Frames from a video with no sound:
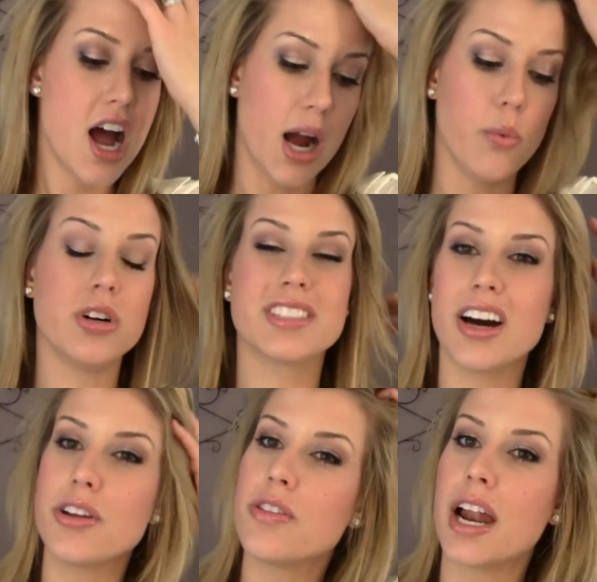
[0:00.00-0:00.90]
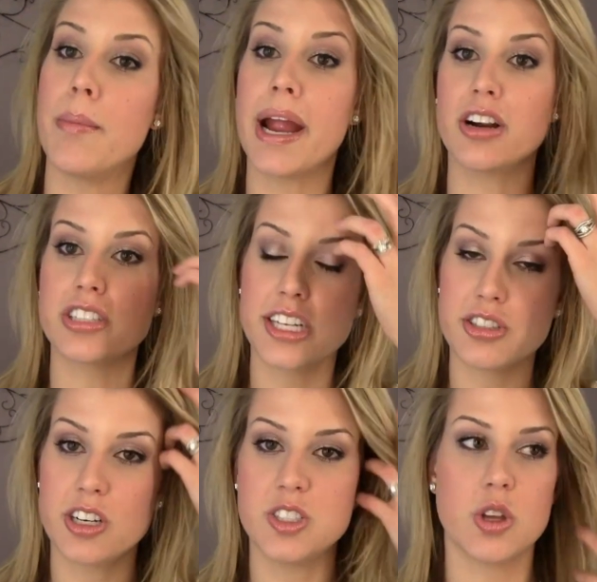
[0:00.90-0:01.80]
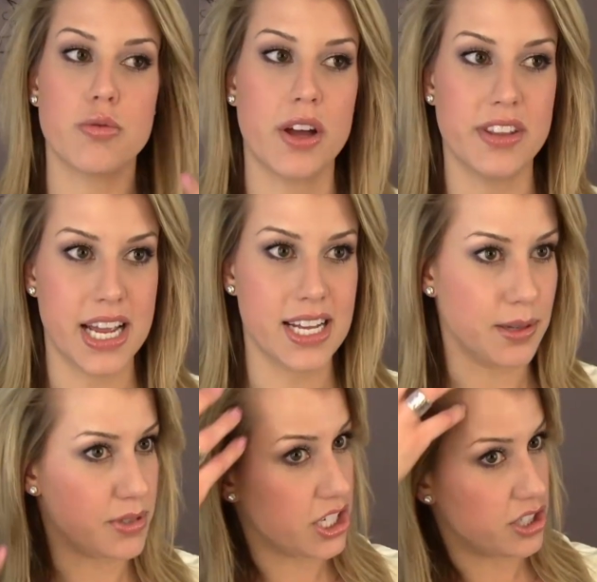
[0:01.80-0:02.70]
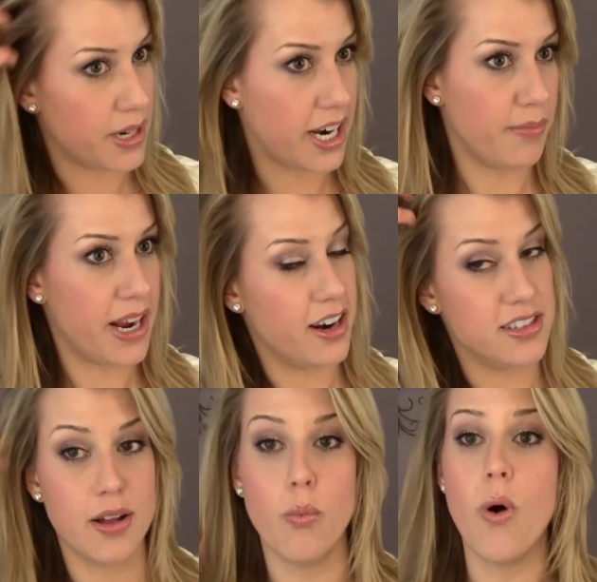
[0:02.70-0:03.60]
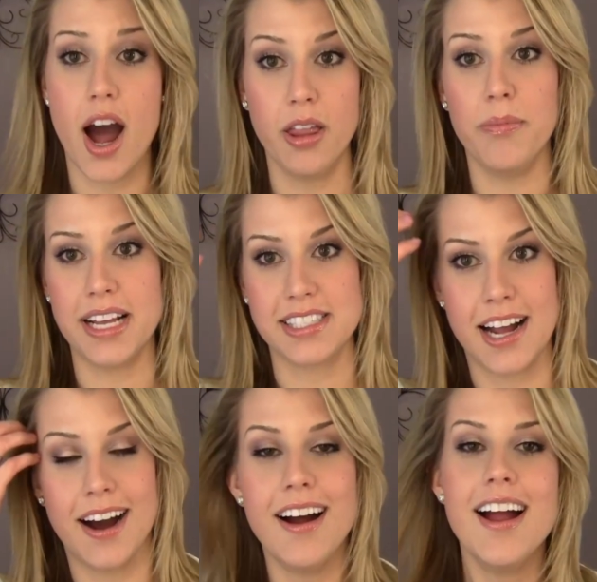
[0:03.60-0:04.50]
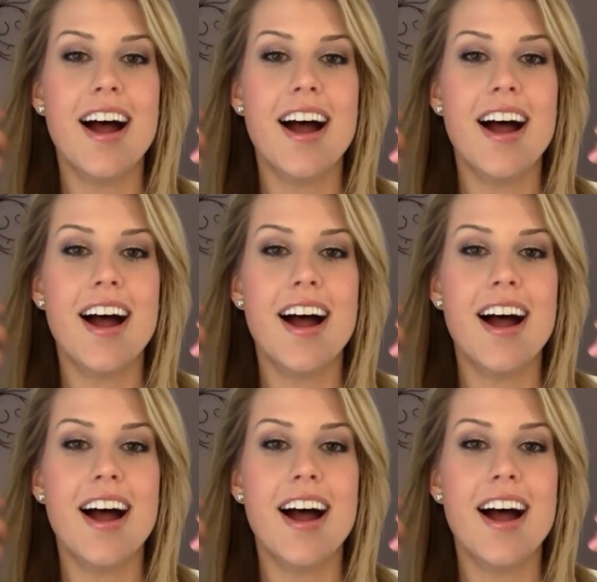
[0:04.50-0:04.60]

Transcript: I will tell you that I'm a hair toucher and so throughout the day as I'm touching my hair, my hair is a wild mess now.